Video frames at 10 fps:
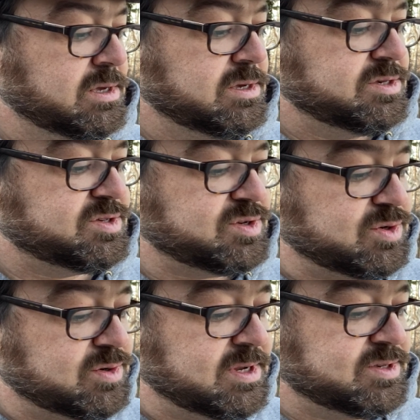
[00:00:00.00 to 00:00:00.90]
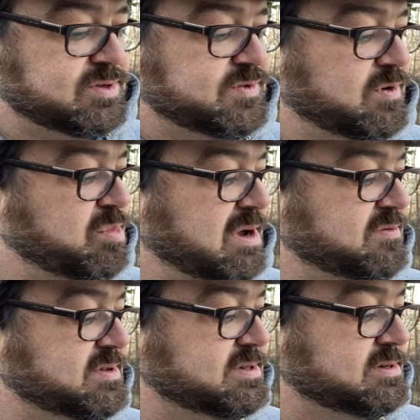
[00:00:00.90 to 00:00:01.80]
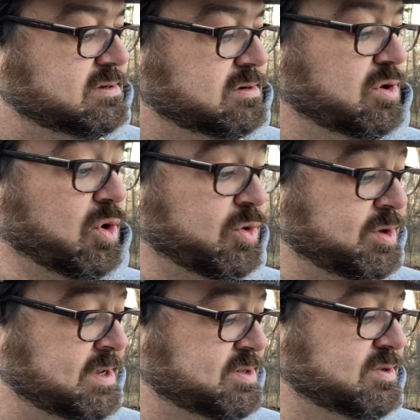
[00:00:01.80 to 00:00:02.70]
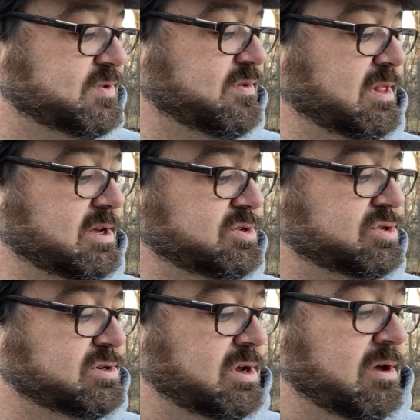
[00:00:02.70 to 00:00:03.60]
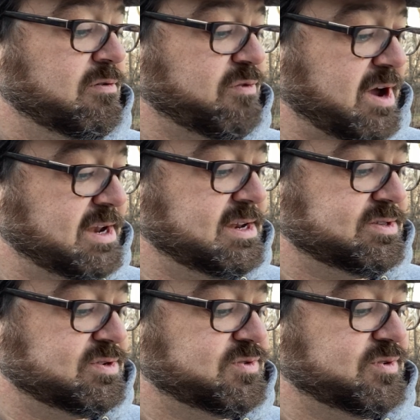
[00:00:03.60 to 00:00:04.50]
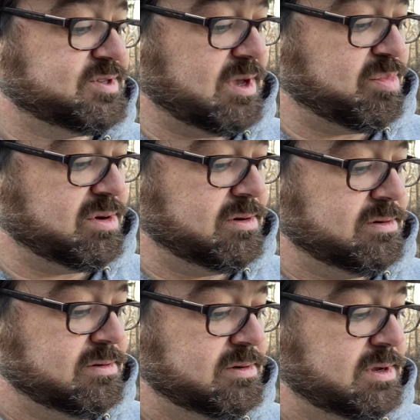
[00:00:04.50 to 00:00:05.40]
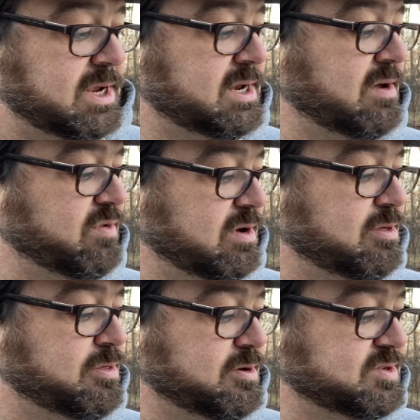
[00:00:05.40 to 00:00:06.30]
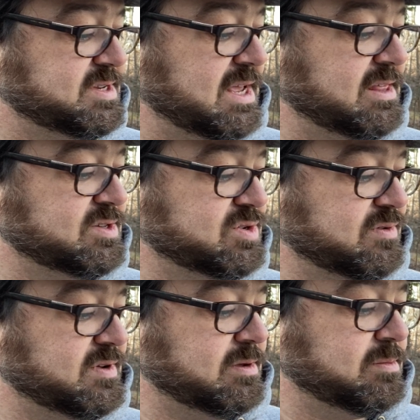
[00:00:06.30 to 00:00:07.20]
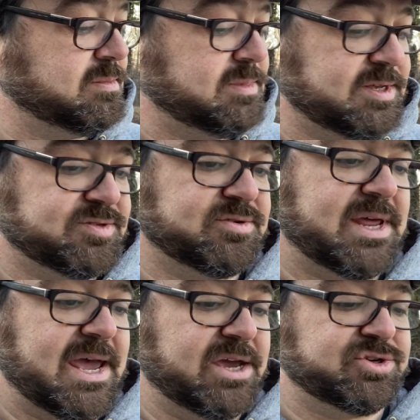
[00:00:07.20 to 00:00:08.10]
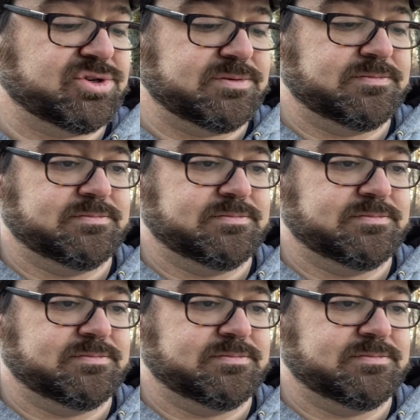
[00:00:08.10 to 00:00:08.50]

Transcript: Stewed nizzards for breakfast, cold nizzards for lunch, fried nizzards for supper, and every other Thursday they served him nizzard hash.